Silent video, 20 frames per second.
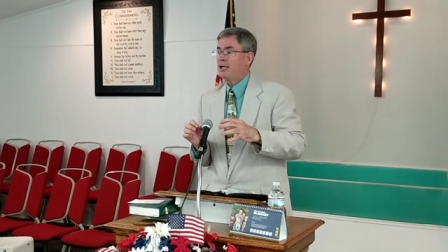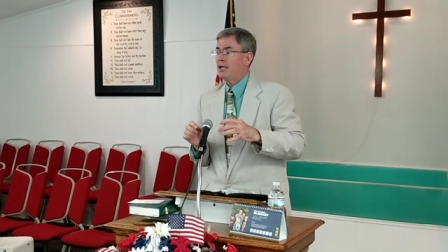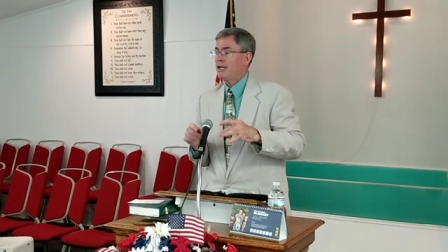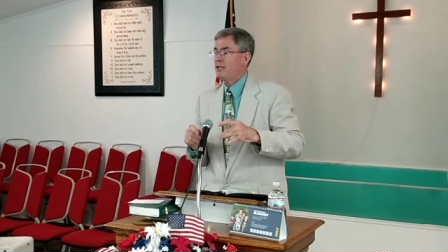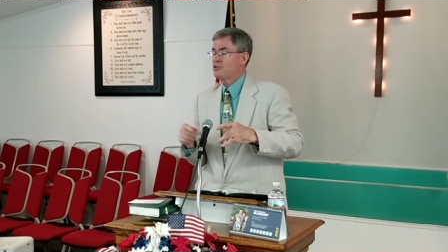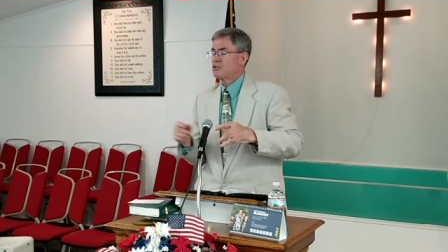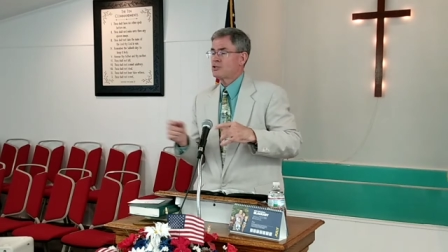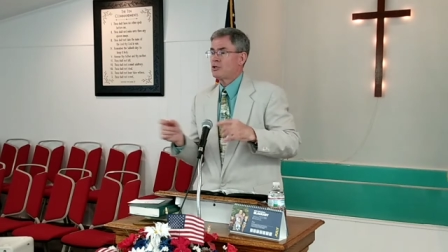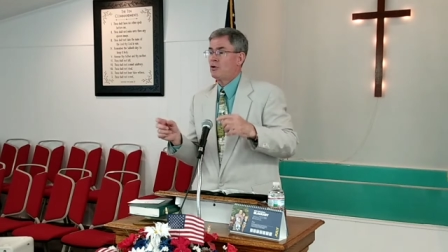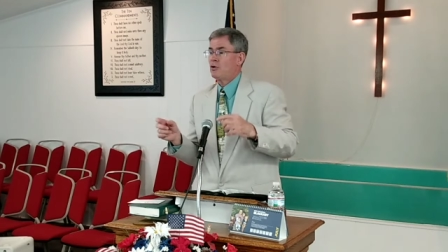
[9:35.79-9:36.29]

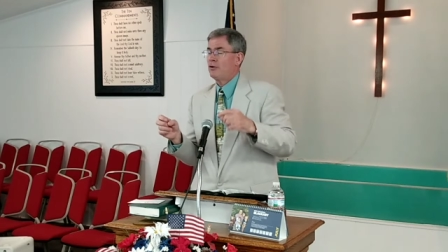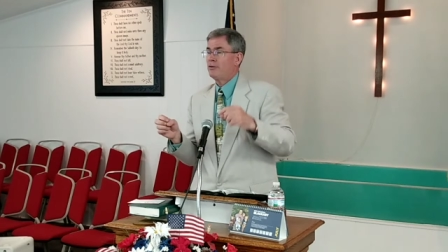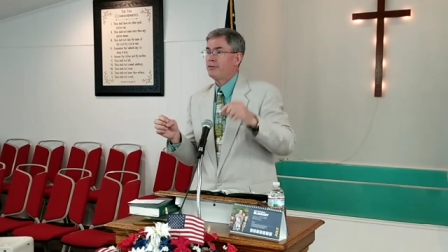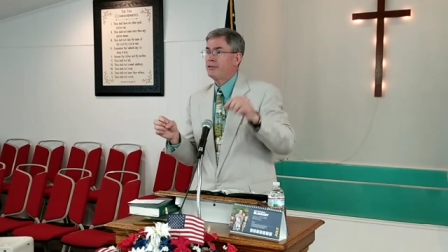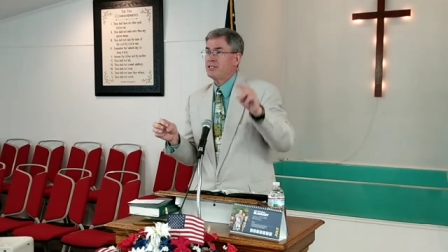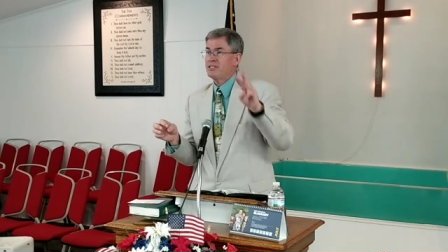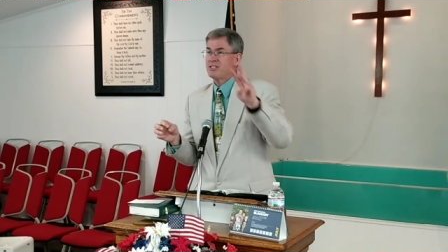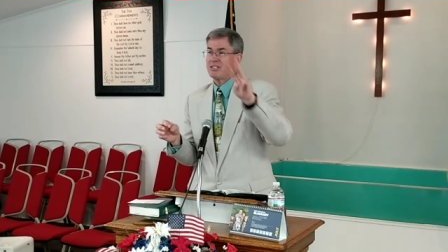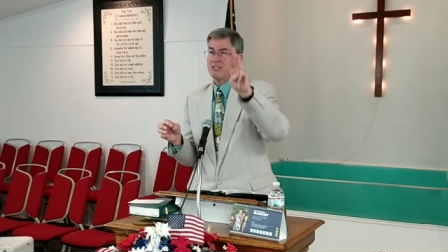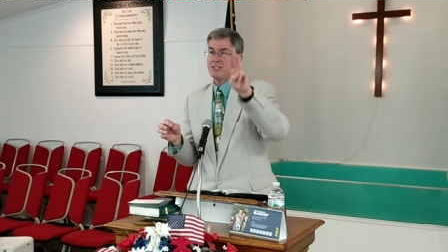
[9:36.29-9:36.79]
And so
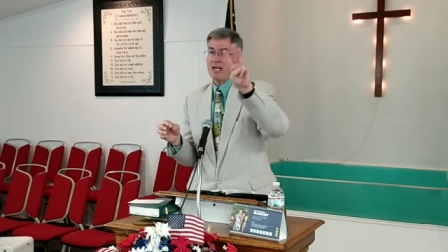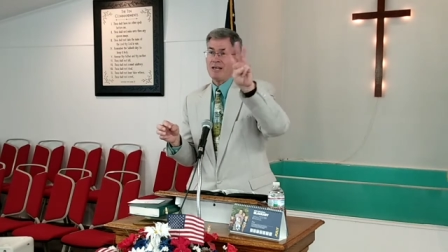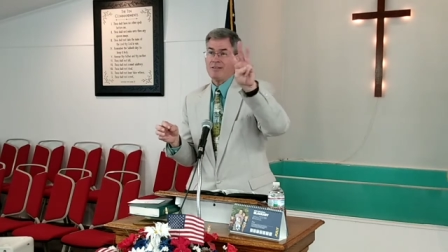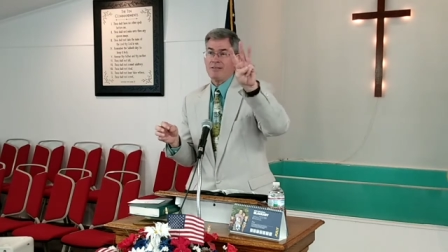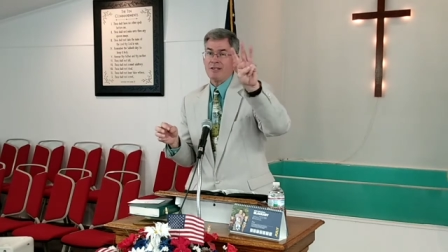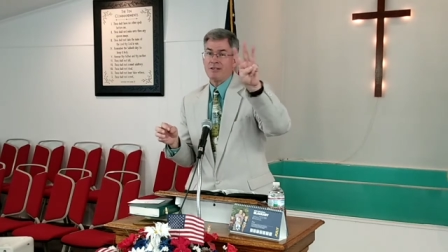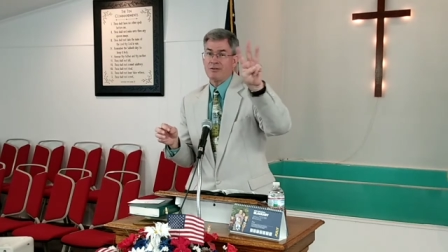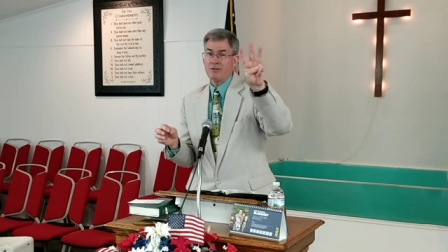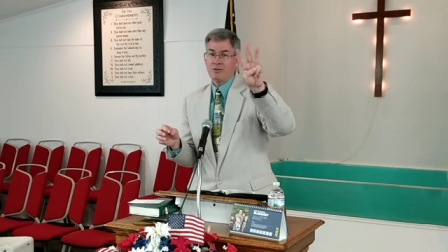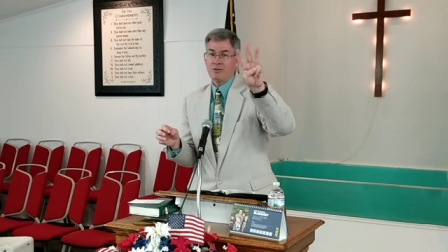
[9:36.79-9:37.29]
this is, I
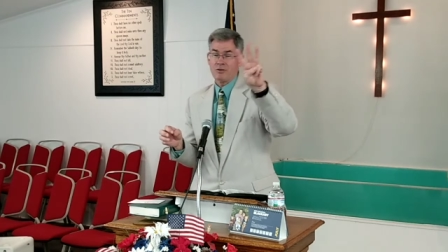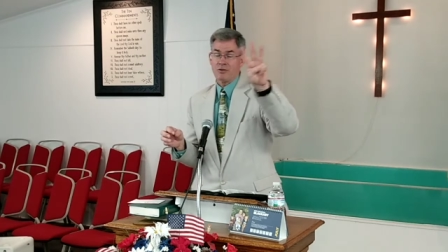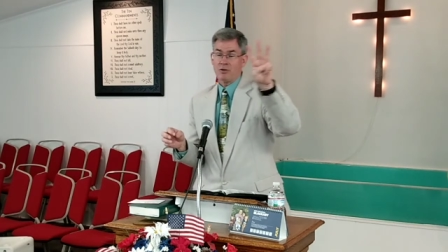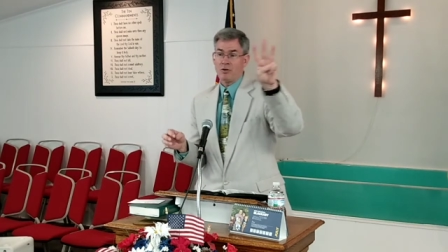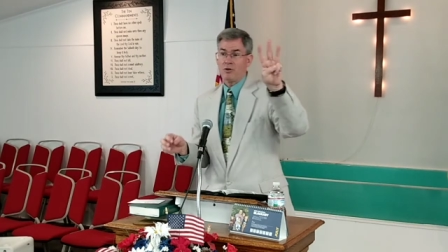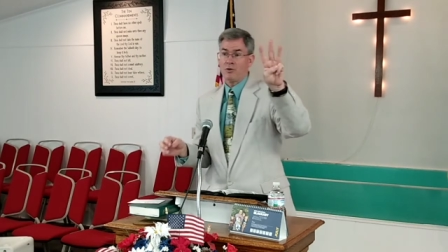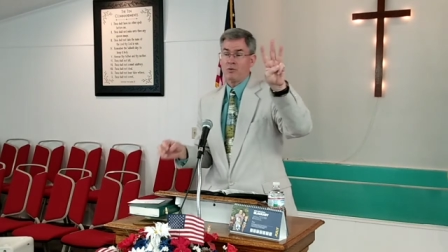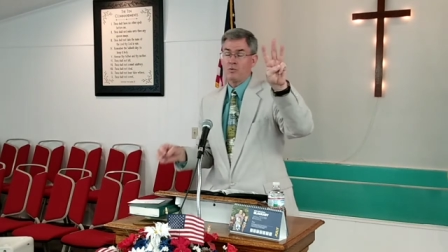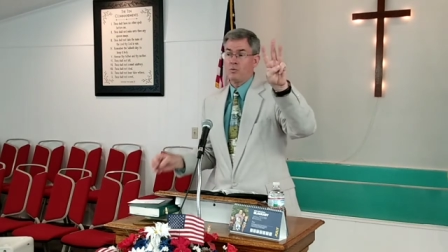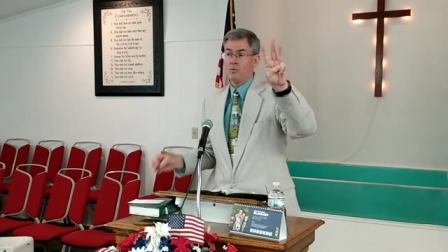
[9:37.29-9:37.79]
think, the
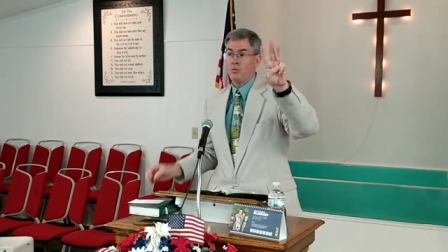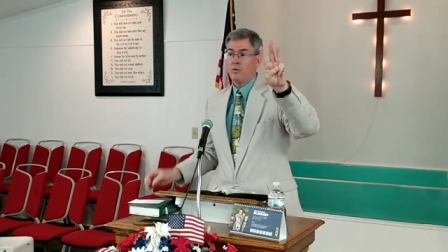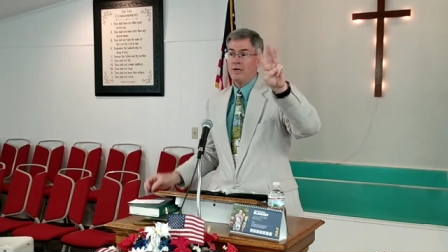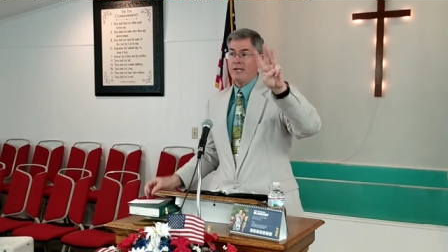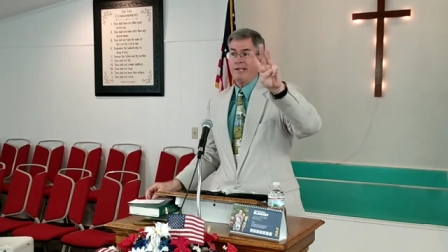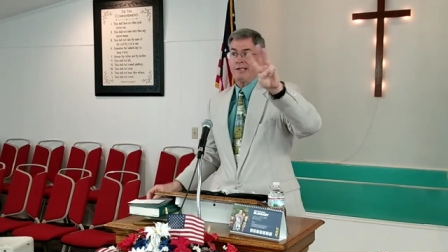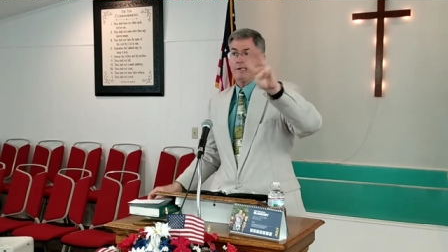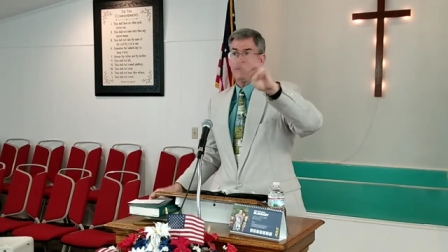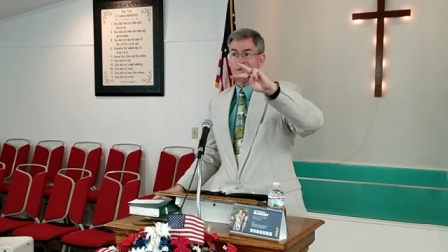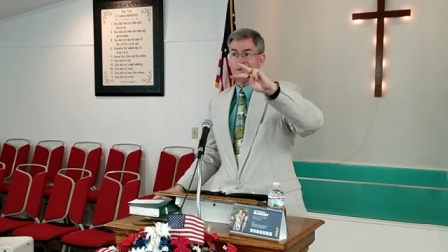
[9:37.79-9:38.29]
third
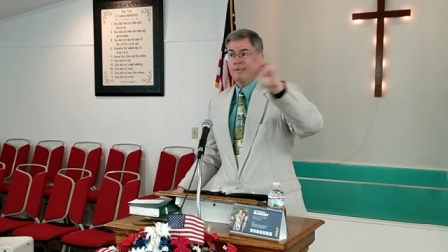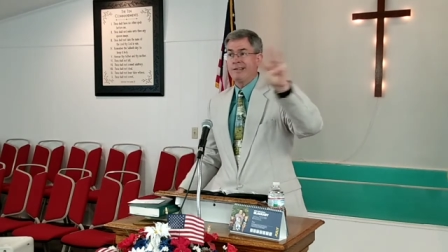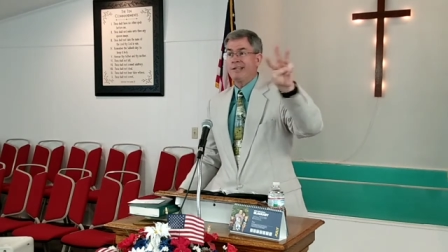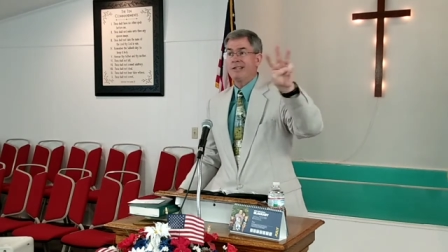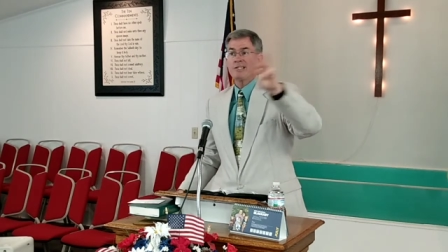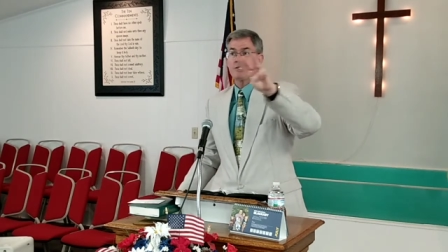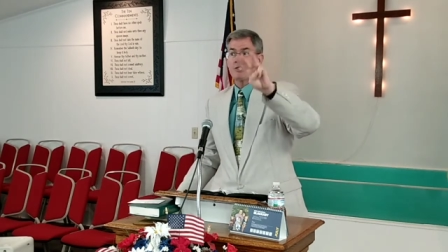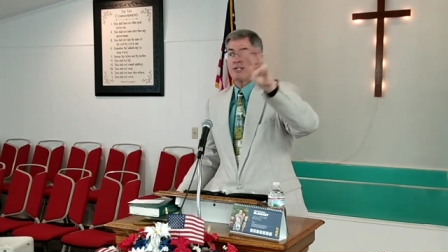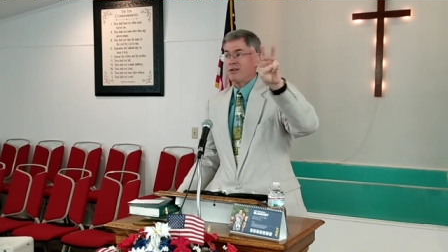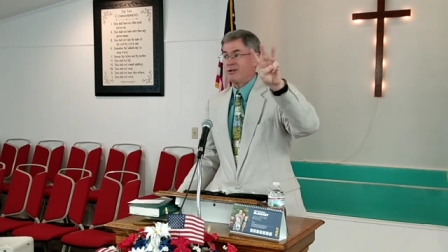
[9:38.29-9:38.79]
week
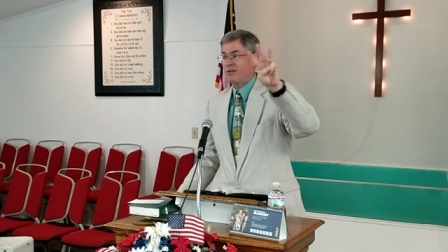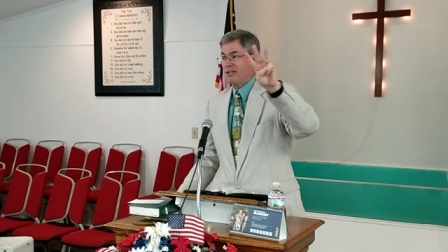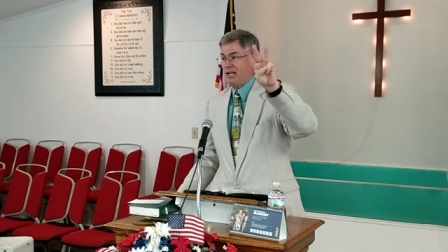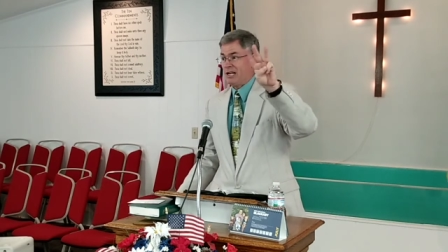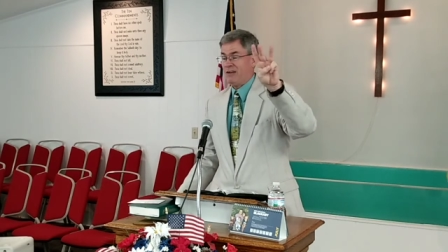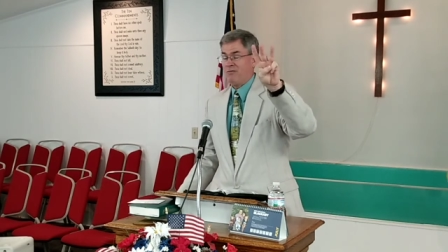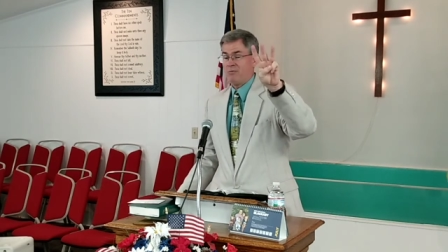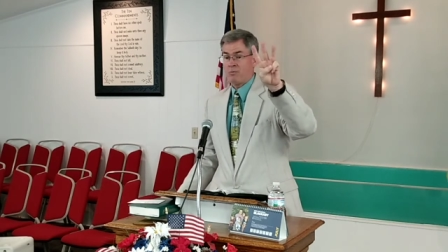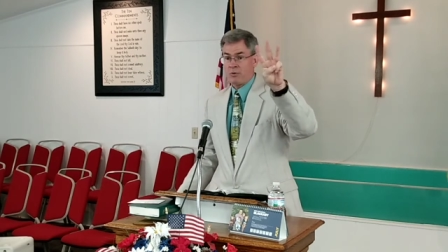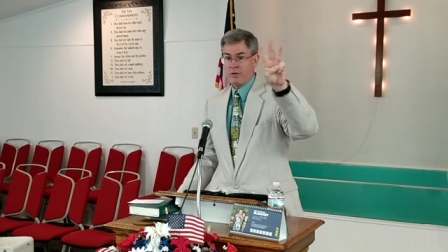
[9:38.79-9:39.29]
this year that
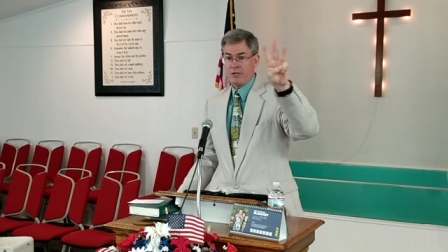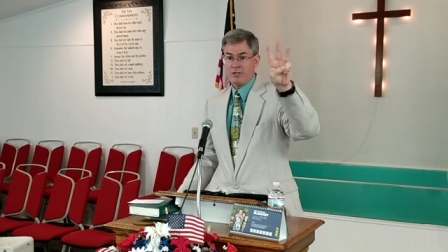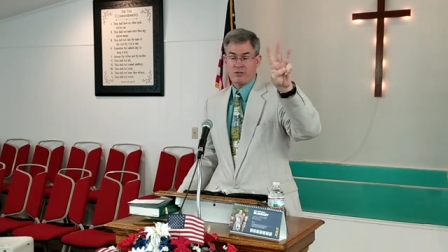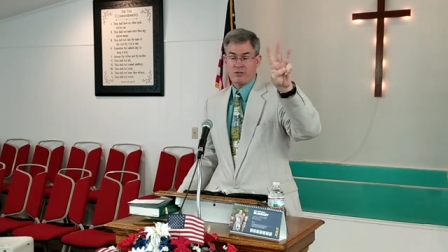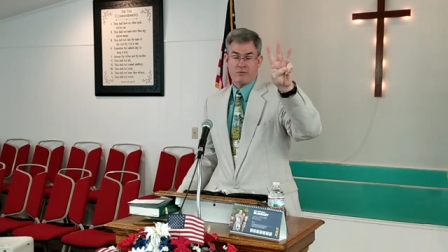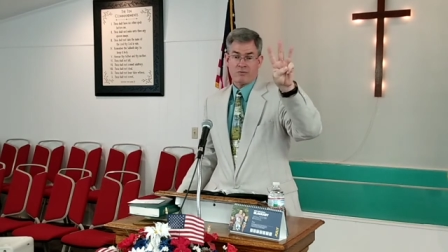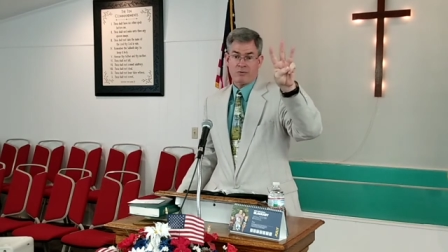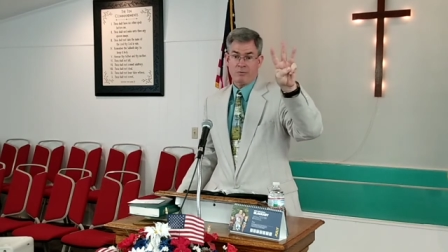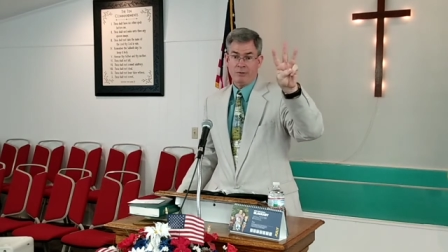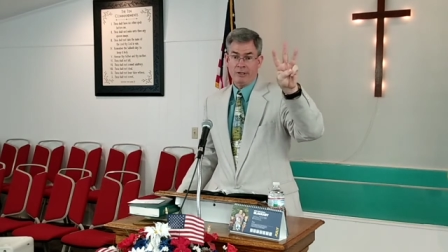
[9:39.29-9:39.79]
I've
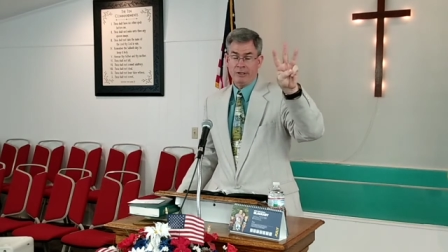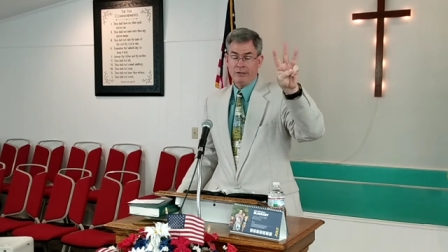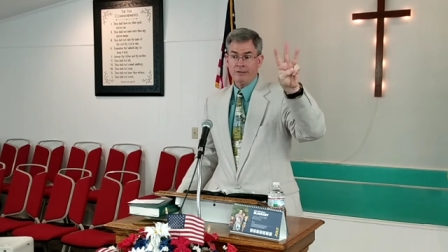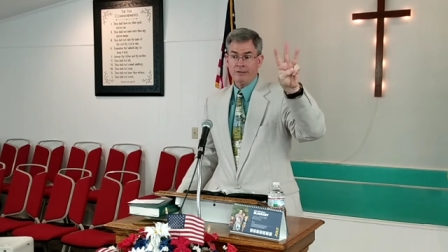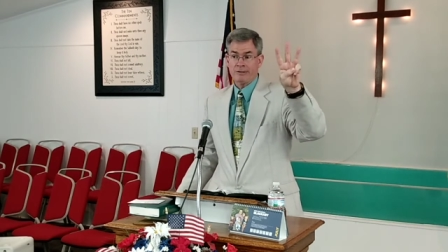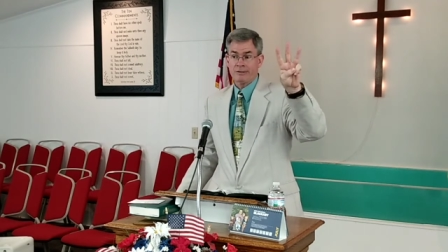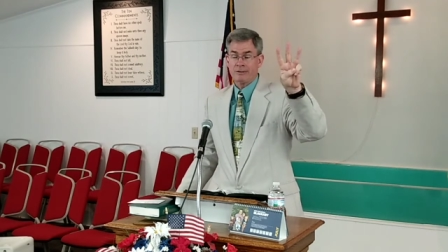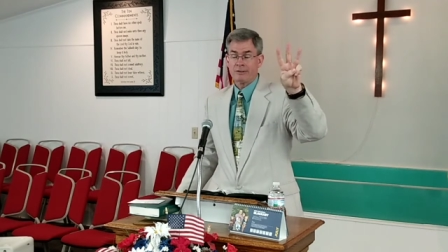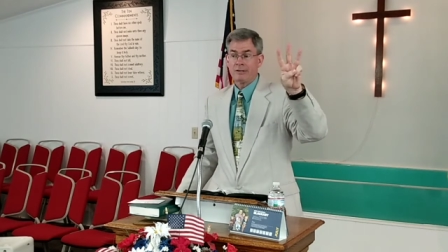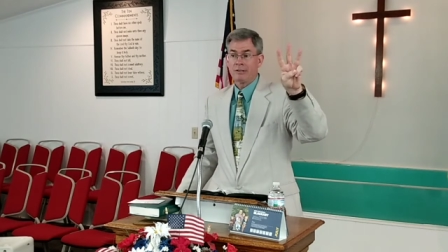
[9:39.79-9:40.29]
preached from
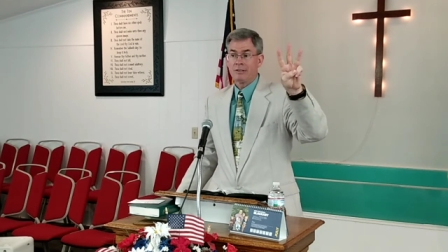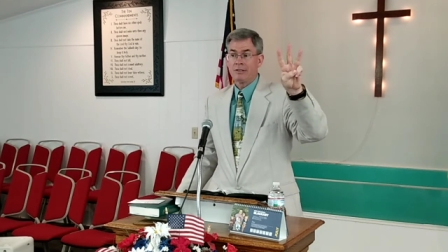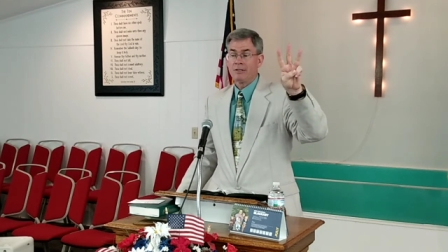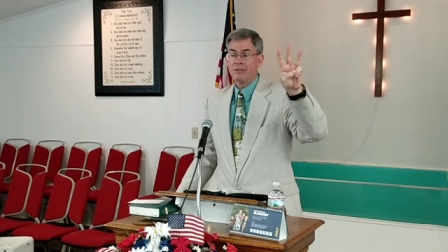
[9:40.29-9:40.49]
this.